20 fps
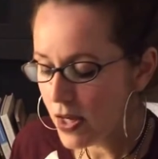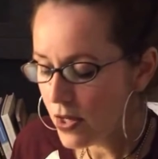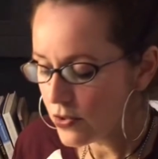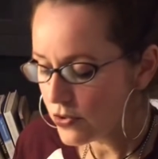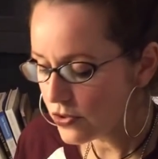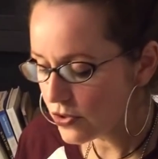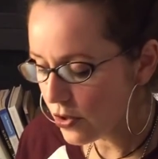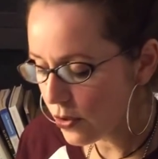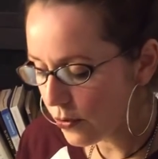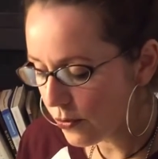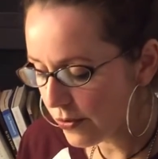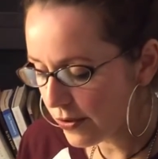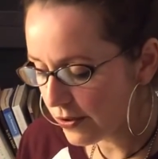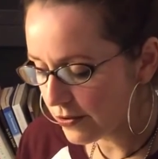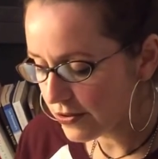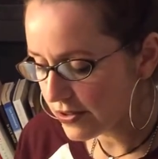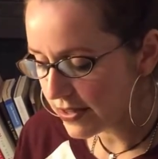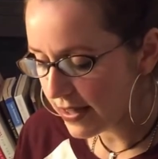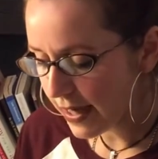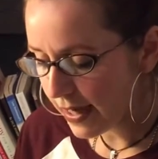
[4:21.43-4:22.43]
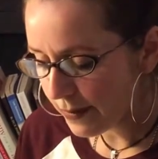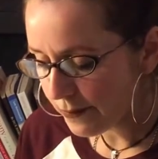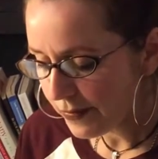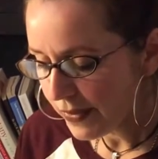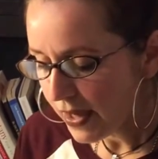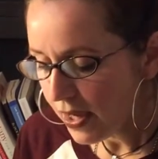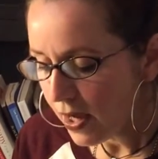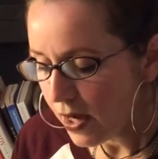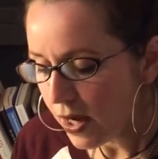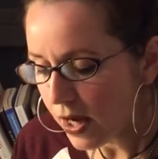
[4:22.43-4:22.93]
So there's that.
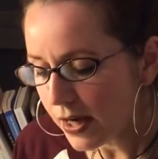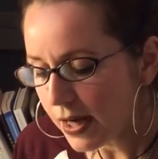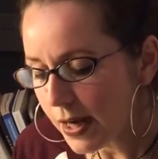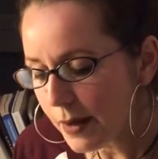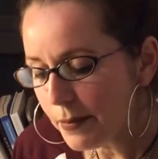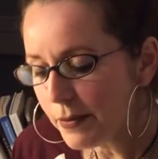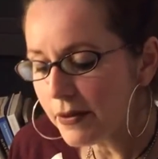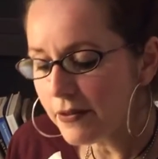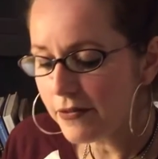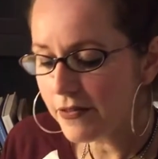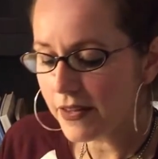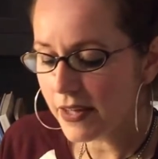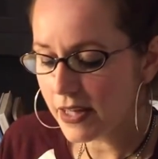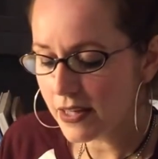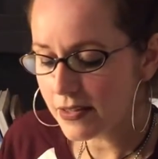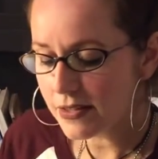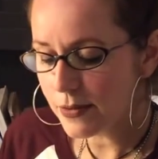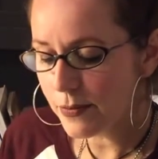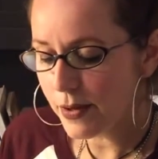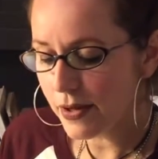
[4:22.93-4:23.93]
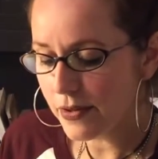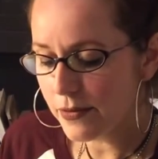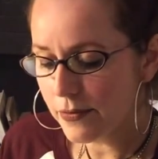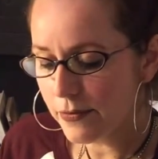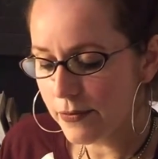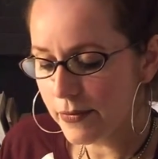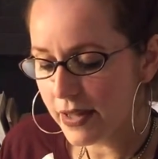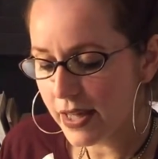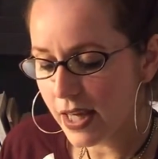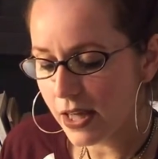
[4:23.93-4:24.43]
A couple of things about the
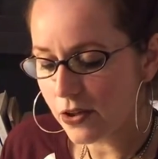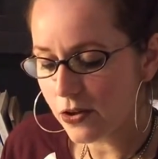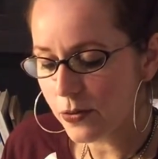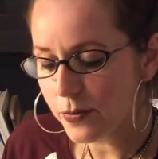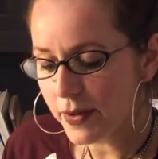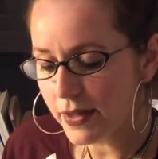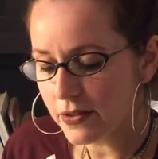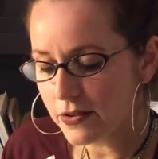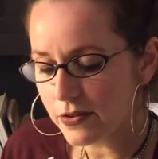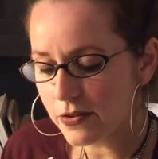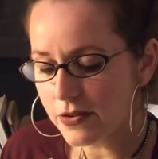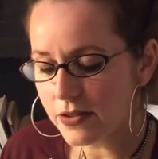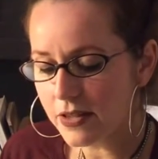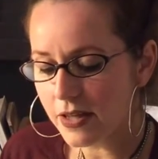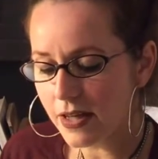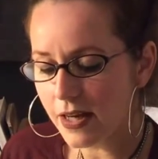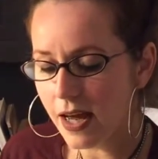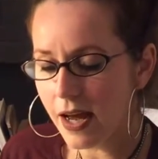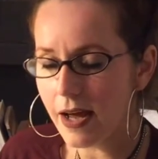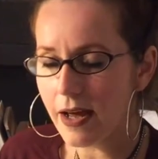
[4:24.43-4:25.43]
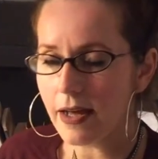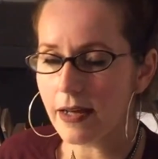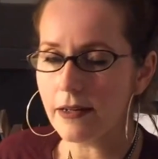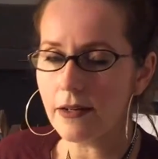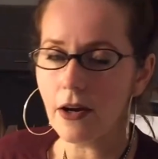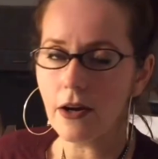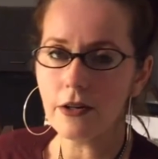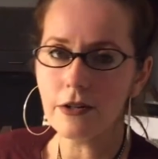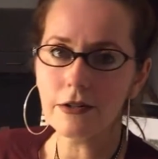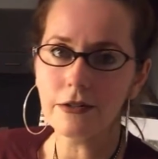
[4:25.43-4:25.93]
mechanical pencils that
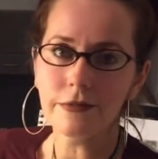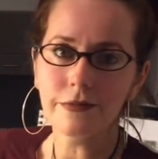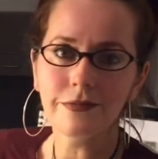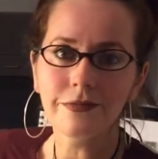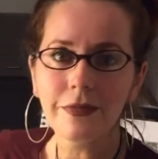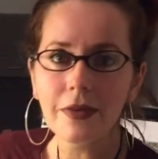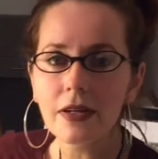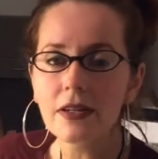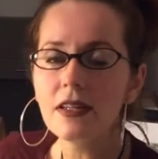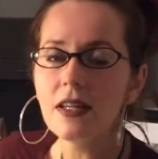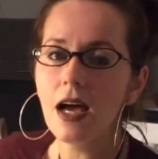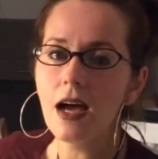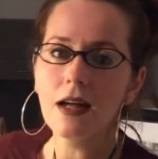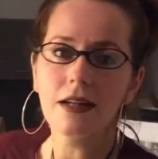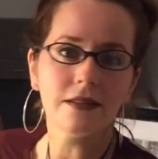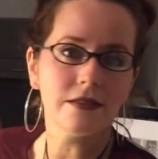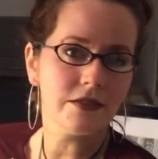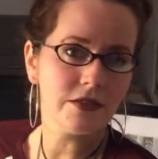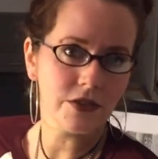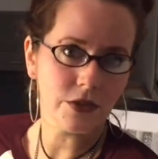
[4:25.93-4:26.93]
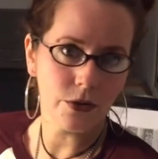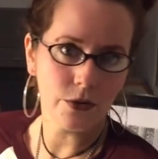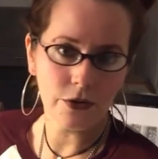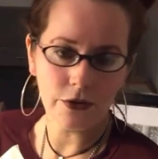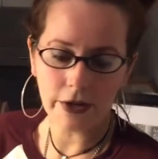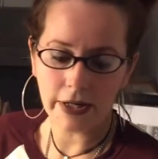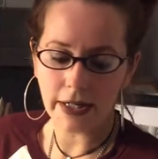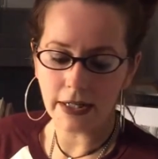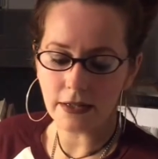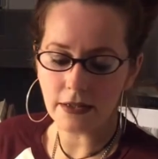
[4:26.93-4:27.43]
are not so
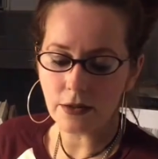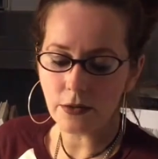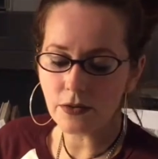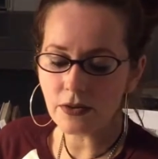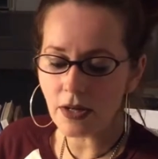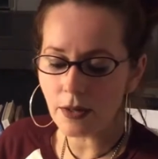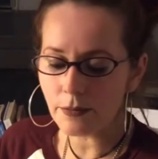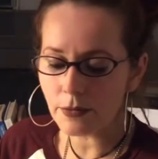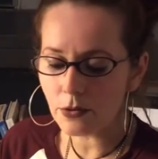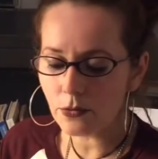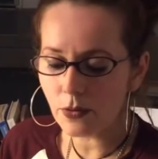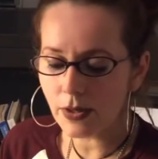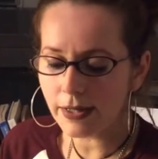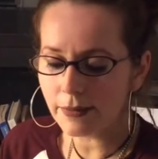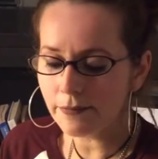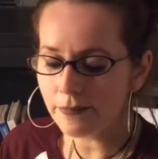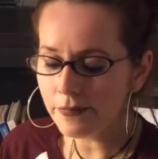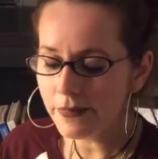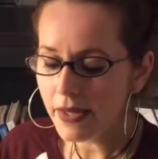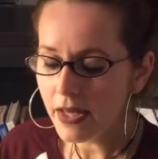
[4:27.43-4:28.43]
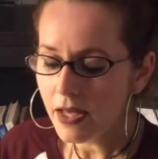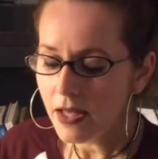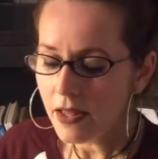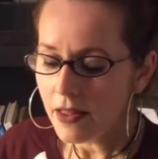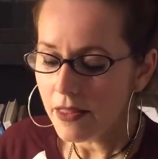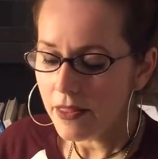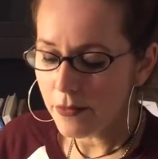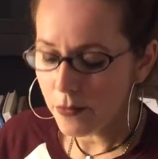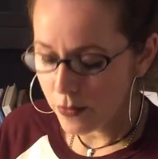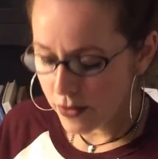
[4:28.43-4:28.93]
great. Number one,
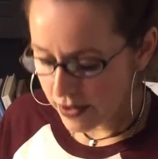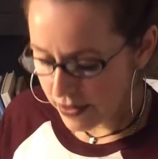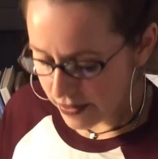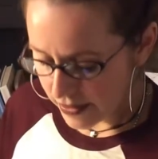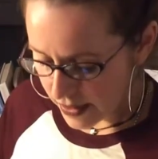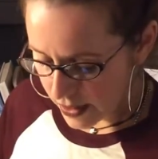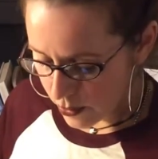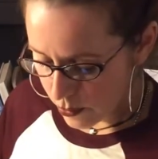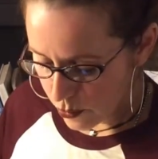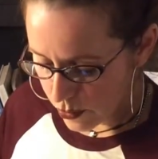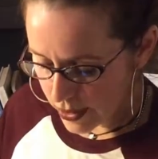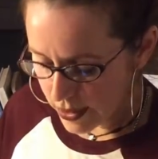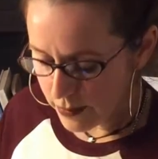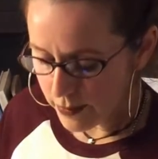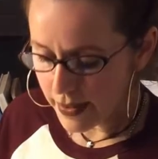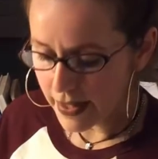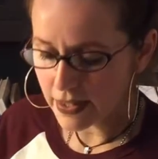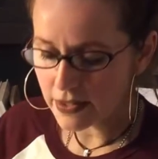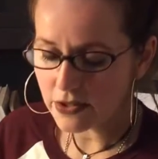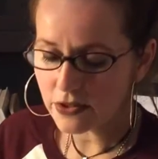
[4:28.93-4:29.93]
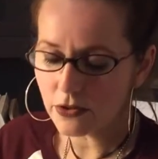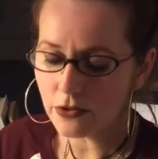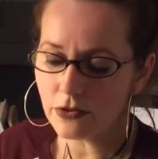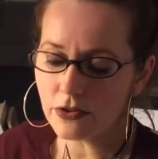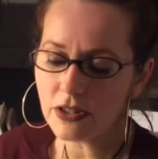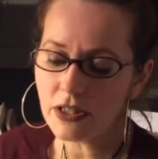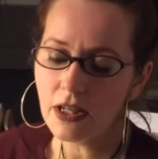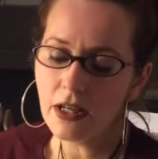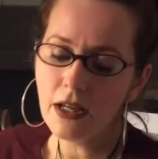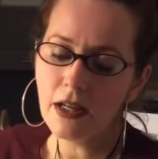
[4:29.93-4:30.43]
with the wooden
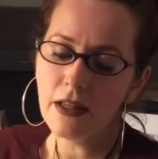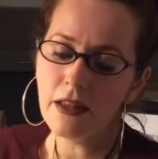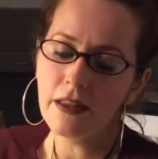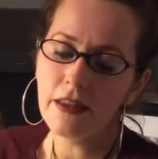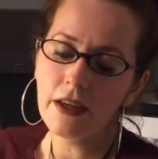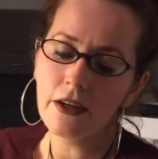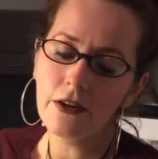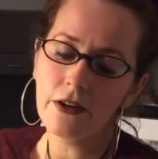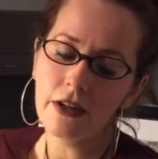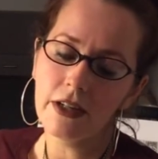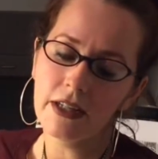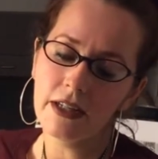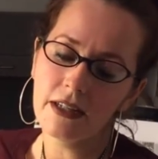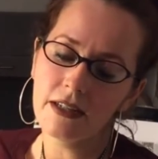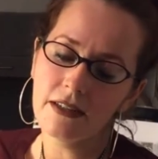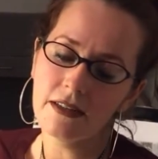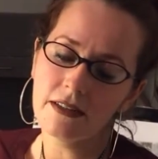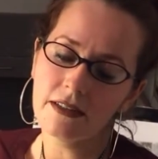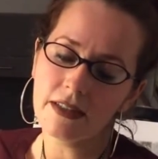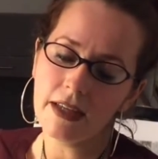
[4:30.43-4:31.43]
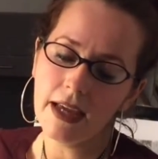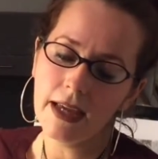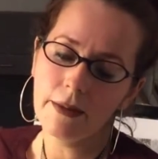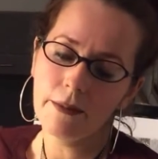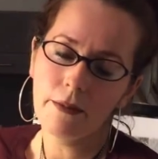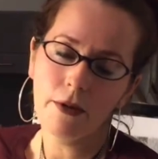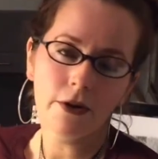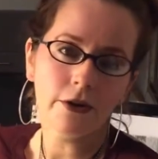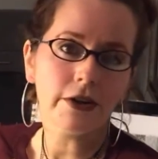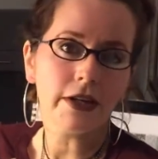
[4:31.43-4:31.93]
pencils, there is a
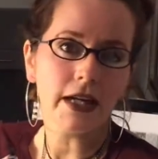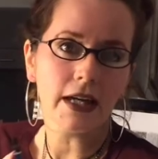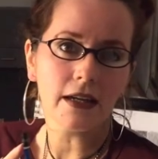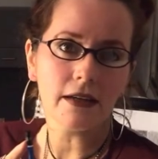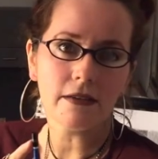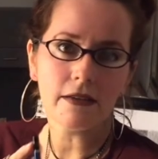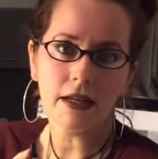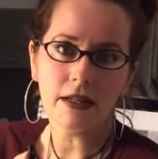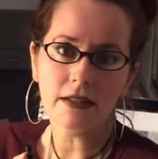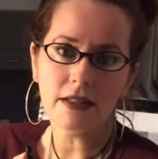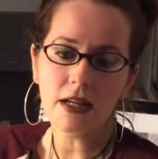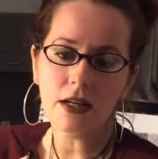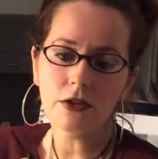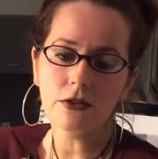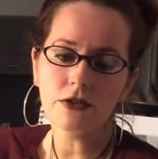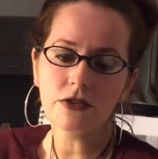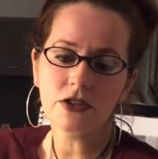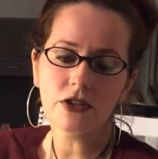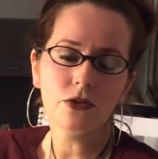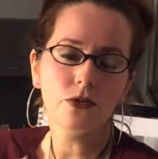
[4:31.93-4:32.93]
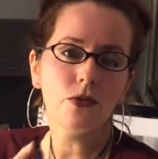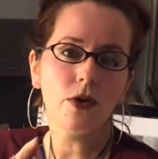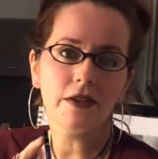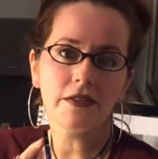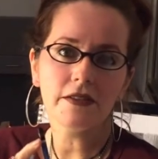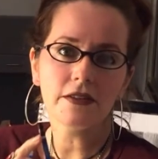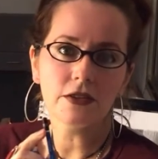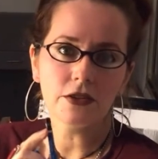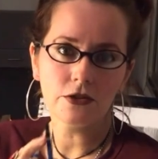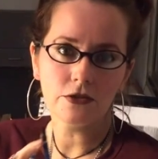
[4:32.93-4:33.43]
marking that tells you
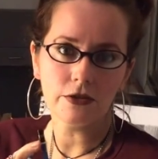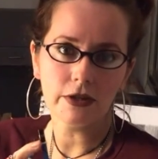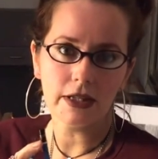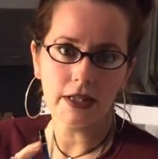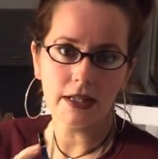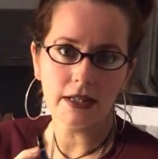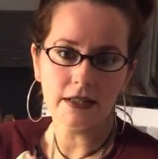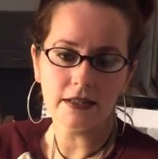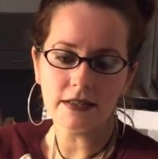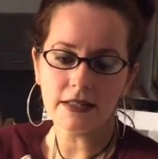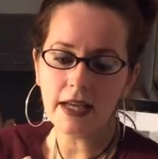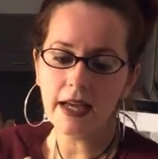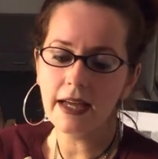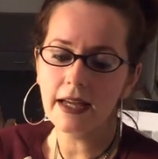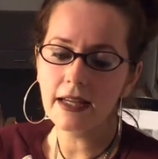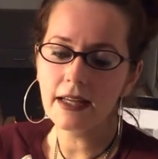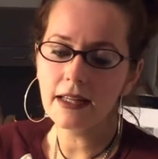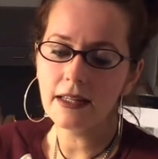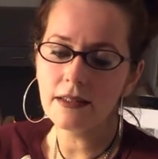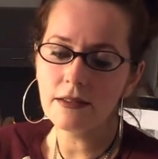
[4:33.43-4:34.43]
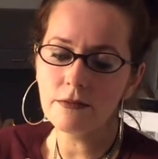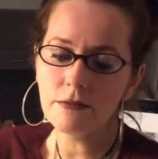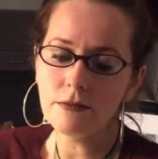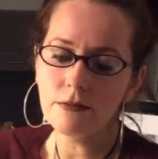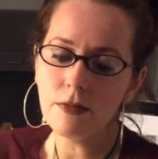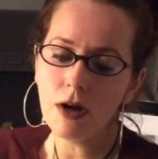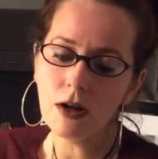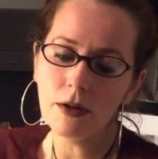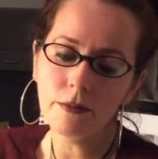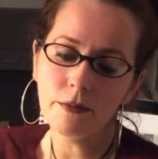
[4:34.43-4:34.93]
what the degree is, and
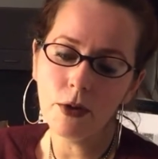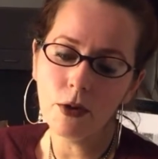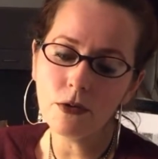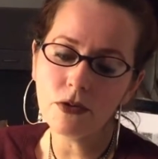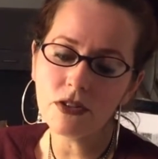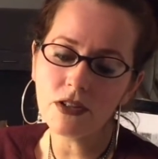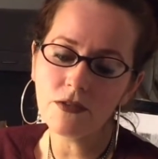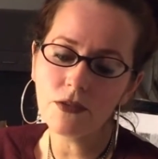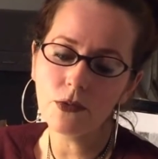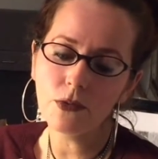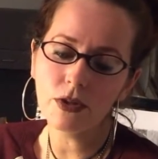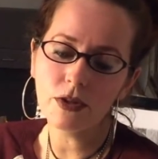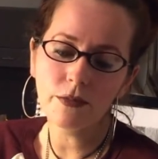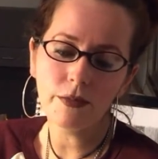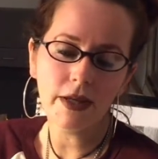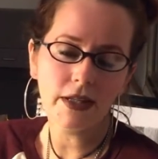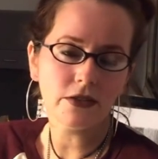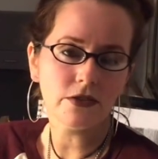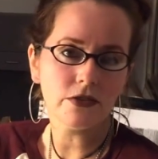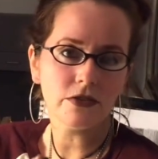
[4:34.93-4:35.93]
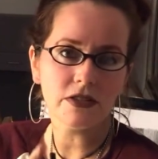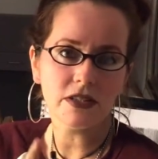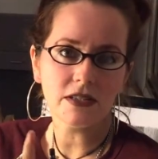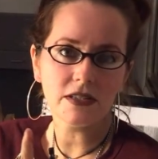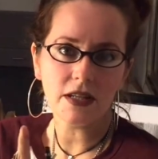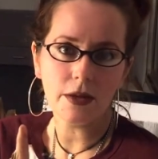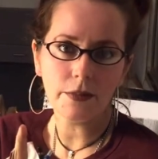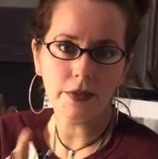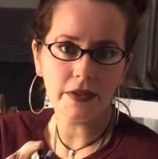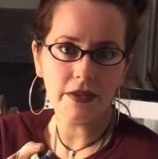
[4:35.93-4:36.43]
on most of the wooden pencils it's
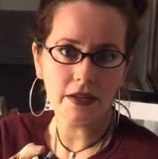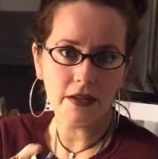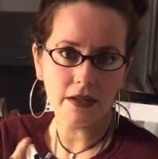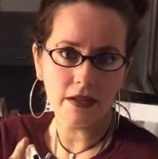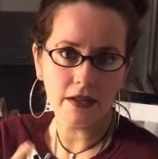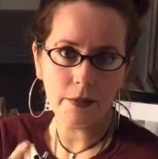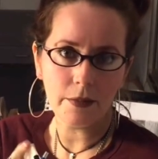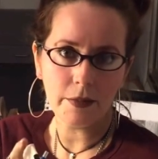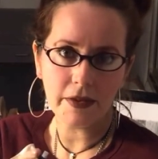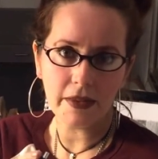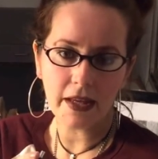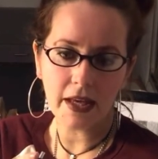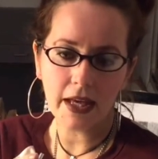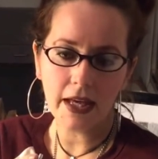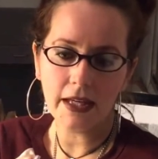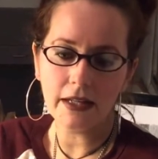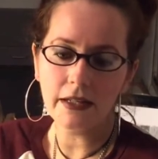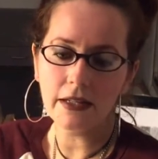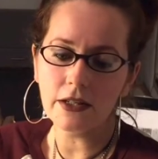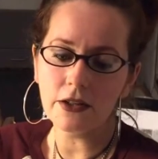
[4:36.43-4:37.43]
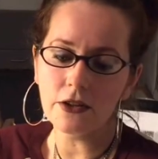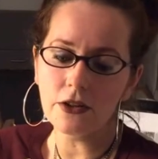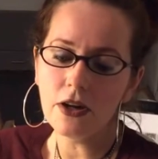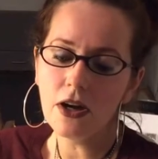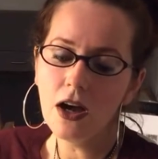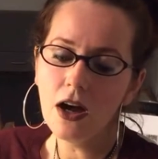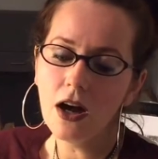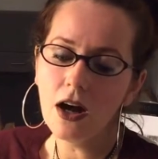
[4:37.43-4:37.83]
up at the head here.